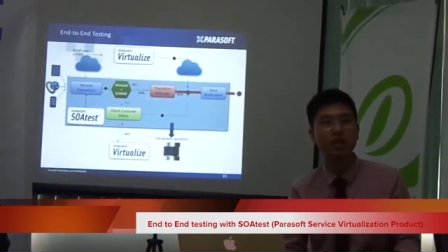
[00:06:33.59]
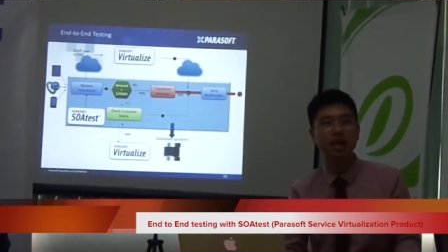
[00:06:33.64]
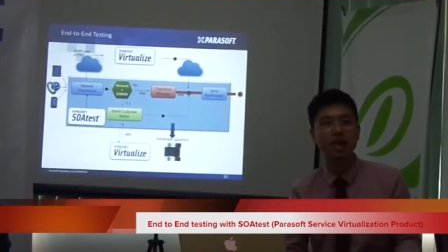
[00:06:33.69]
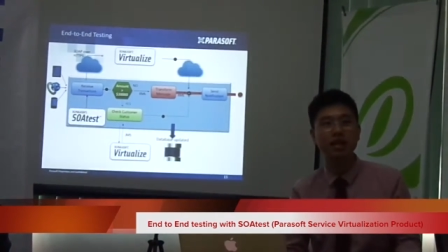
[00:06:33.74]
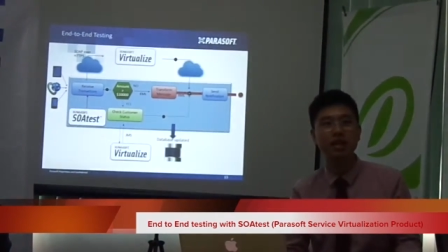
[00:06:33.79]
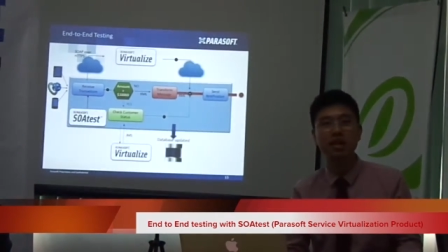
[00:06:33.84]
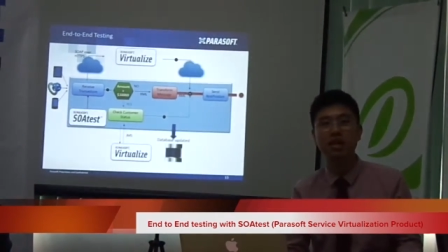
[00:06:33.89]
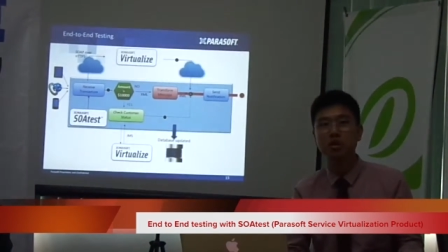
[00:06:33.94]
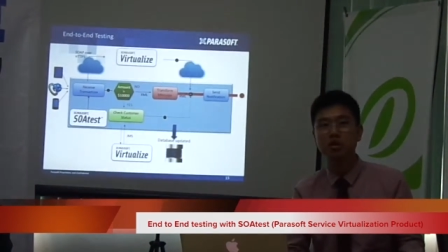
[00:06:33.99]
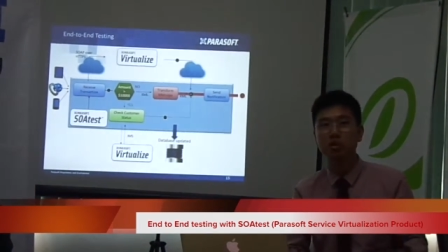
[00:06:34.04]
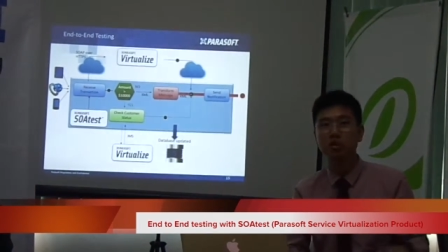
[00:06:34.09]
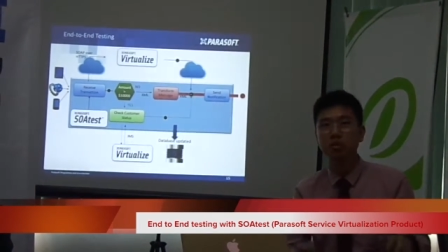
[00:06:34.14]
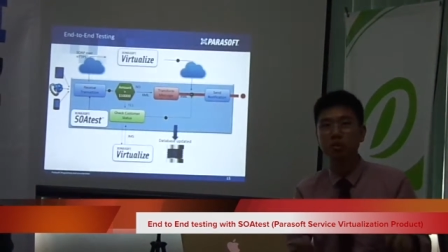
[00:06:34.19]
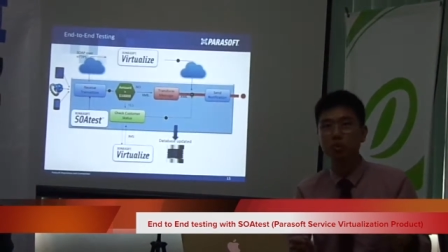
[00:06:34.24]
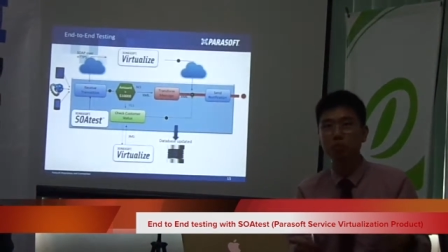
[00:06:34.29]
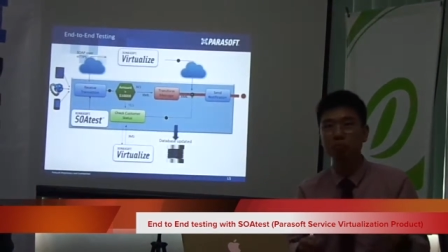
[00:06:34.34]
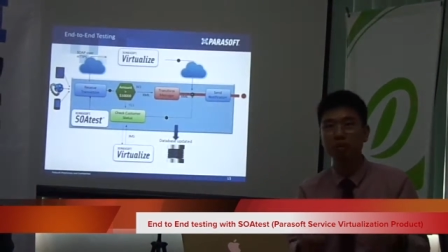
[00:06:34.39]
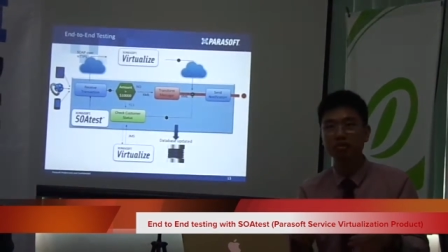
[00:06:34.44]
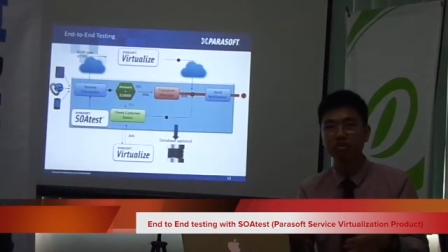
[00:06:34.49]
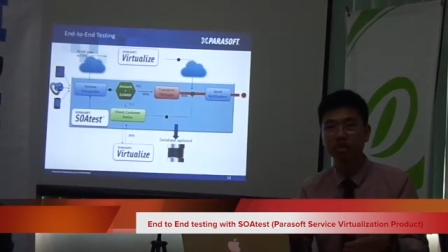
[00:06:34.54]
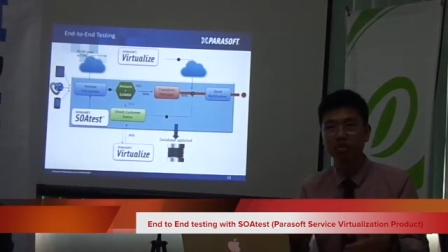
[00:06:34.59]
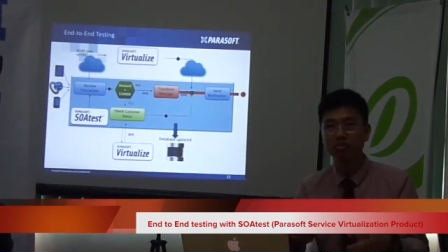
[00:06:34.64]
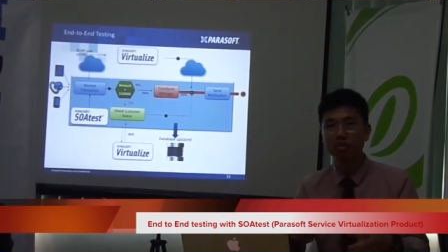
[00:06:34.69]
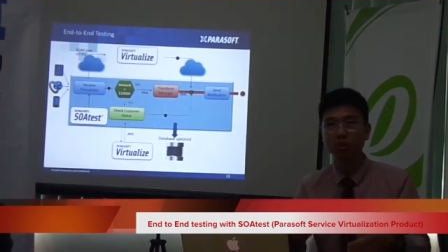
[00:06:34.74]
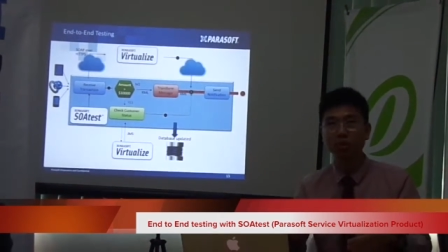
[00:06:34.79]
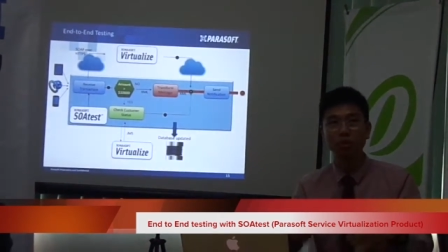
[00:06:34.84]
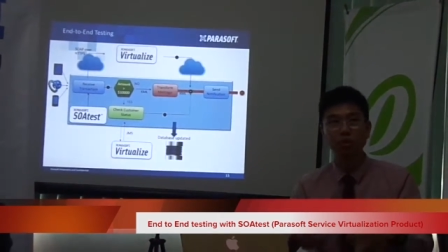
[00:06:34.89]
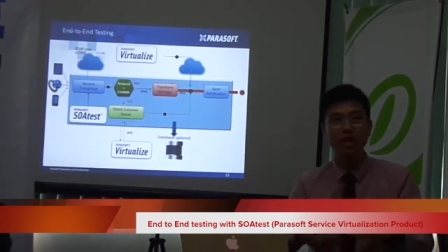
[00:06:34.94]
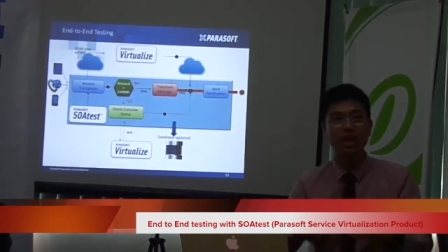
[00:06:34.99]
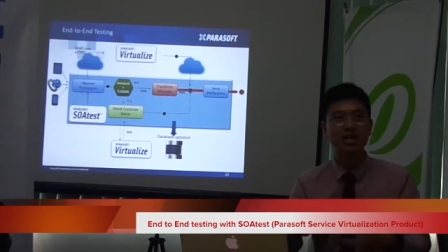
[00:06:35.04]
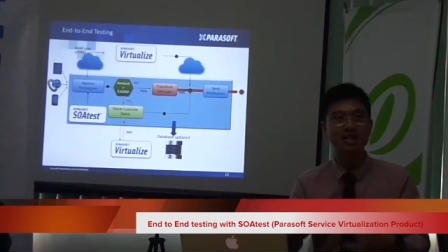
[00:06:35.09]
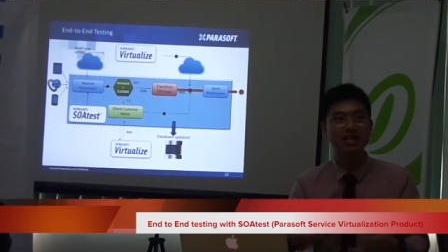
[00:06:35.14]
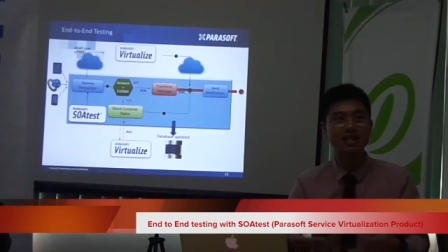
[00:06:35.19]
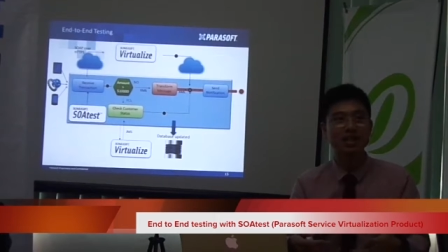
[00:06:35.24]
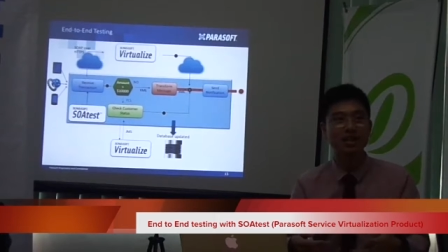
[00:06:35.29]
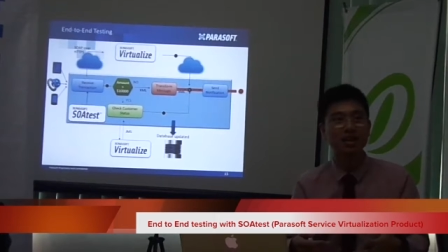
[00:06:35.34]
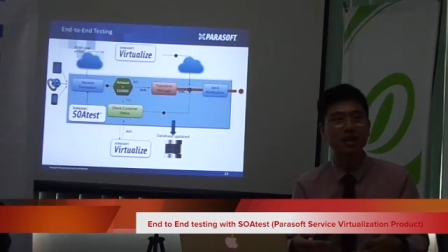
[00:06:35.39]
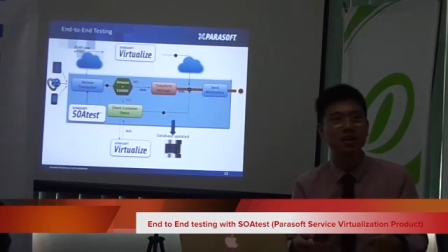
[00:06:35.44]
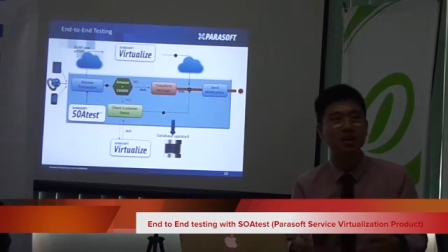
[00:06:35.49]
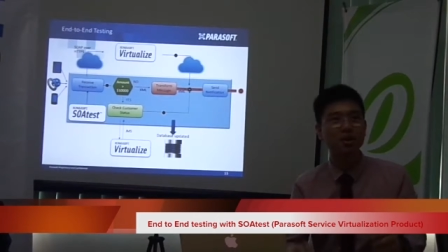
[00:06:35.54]
and then you want to perform load
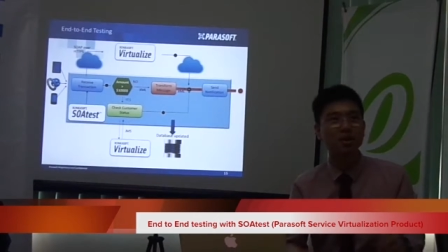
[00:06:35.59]
testing,